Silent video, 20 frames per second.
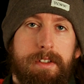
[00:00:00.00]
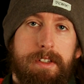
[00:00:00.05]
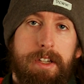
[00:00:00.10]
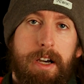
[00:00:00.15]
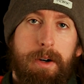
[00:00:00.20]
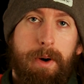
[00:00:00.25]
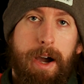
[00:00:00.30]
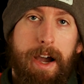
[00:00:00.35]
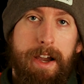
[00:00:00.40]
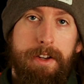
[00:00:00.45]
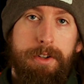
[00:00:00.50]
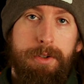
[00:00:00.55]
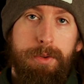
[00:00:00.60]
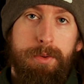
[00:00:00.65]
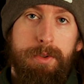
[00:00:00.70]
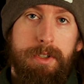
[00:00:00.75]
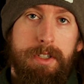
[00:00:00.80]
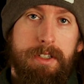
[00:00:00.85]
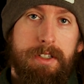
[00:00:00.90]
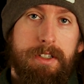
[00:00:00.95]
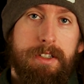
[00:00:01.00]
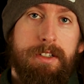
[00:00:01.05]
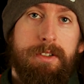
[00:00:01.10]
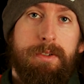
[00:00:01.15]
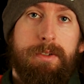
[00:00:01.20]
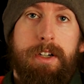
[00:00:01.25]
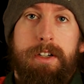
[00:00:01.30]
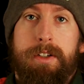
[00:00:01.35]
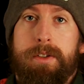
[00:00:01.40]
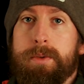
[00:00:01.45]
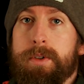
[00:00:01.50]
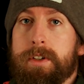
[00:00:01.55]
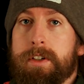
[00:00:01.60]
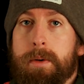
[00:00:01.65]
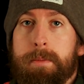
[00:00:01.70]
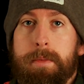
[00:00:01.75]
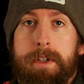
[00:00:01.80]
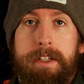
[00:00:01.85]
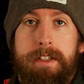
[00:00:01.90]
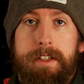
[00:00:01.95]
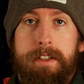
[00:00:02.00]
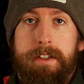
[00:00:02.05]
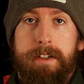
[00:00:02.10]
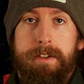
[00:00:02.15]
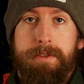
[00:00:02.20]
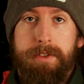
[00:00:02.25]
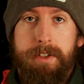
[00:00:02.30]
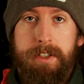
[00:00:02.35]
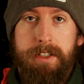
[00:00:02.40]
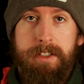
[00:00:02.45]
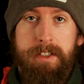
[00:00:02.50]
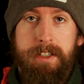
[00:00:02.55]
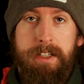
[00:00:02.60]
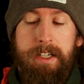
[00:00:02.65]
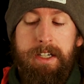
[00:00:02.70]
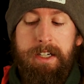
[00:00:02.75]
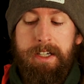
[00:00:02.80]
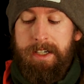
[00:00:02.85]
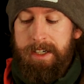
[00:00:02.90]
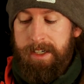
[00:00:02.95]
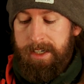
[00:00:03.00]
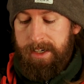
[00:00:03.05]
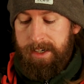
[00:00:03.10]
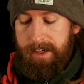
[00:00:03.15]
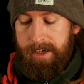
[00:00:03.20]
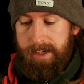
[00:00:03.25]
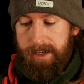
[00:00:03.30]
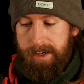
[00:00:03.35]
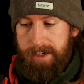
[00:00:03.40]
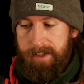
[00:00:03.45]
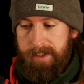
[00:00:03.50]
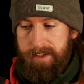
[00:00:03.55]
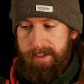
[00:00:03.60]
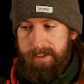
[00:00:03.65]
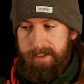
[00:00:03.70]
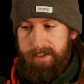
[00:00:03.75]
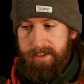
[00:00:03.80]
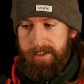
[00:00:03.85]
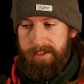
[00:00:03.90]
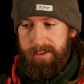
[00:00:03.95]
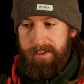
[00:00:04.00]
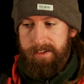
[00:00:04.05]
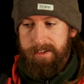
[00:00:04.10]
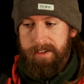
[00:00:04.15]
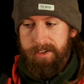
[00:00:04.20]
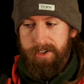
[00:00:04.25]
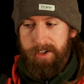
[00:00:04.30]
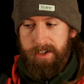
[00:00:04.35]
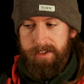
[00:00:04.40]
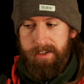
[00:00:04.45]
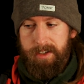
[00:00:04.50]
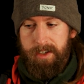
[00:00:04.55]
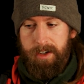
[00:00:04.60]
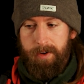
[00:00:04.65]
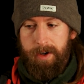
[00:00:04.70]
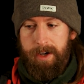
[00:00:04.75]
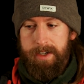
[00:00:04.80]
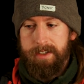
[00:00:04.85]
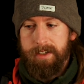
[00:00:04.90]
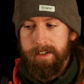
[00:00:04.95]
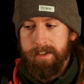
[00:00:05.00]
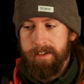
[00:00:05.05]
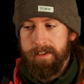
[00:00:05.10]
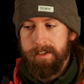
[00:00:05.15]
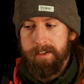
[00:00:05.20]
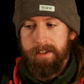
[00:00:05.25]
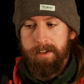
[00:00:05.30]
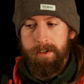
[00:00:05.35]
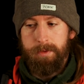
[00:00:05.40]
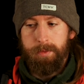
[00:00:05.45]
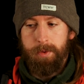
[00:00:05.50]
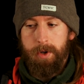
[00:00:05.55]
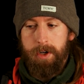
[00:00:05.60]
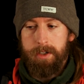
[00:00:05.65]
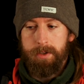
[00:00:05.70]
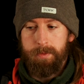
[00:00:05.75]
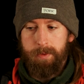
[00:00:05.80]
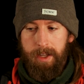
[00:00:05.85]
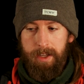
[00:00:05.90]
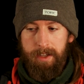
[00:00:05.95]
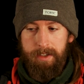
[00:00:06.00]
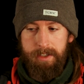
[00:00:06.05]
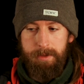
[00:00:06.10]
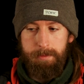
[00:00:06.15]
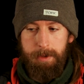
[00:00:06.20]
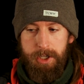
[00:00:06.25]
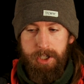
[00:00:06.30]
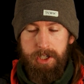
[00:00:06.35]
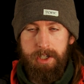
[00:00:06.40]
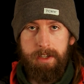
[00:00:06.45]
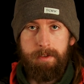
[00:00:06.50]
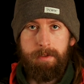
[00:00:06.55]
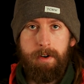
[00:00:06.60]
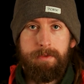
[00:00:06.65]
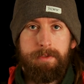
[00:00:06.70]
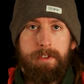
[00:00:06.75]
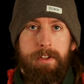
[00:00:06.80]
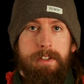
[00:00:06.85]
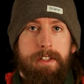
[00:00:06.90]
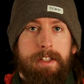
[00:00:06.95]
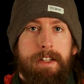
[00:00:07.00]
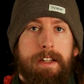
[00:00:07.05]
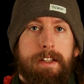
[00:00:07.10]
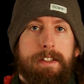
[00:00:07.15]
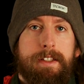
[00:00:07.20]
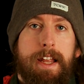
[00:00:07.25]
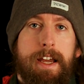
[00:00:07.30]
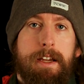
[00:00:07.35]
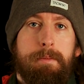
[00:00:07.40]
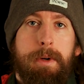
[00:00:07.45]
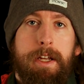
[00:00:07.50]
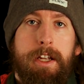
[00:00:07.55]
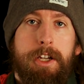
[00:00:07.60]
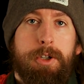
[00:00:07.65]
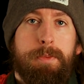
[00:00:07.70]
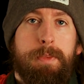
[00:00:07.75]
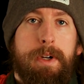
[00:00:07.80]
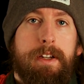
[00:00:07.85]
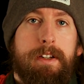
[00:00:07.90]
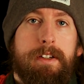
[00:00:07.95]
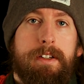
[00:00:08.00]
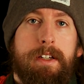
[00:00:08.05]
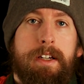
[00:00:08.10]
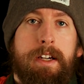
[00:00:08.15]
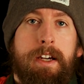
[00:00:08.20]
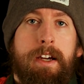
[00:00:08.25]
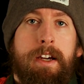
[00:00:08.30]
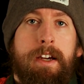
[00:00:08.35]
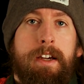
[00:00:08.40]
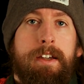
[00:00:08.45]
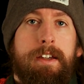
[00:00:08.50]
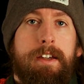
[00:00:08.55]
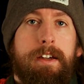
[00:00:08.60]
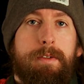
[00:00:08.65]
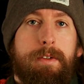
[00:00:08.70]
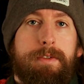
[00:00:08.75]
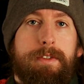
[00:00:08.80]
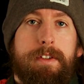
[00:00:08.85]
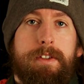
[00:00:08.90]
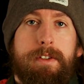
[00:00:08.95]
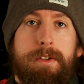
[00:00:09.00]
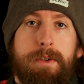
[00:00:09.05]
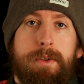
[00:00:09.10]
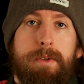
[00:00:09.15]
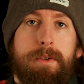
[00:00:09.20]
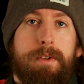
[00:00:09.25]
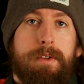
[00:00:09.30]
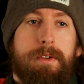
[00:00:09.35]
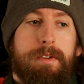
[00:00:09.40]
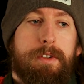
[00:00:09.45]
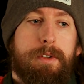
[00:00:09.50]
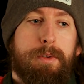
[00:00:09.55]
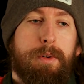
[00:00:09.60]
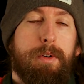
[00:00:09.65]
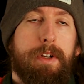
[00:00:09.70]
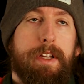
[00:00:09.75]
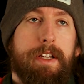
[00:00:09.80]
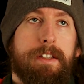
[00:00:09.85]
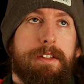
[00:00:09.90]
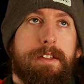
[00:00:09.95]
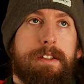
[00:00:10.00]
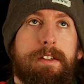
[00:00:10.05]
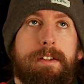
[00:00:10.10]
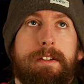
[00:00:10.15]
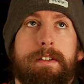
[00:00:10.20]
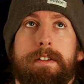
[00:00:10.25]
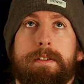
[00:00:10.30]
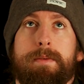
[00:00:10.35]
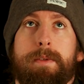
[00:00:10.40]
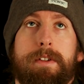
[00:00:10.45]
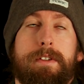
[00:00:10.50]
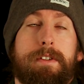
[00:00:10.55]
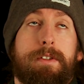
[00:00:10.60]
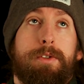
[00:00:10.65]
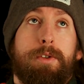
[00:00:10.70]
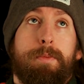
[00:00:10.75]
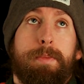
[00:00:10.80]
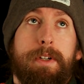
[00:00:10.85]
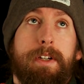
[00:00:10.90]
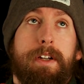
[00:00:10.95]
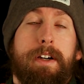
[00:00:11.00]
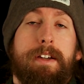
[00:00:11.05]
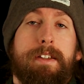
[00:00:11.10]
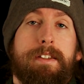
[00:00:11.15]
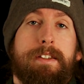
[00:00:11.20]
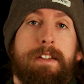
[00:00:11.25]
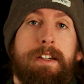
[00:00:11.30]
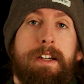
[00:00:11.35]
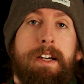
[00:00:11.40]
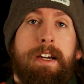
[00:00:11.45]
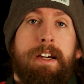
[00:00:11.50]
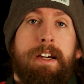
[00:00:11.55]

is how I do it. You can do it completely different. And this is just how I did it. It worked well, especially with the slack management. Here with these 2 screw links, this was super nice.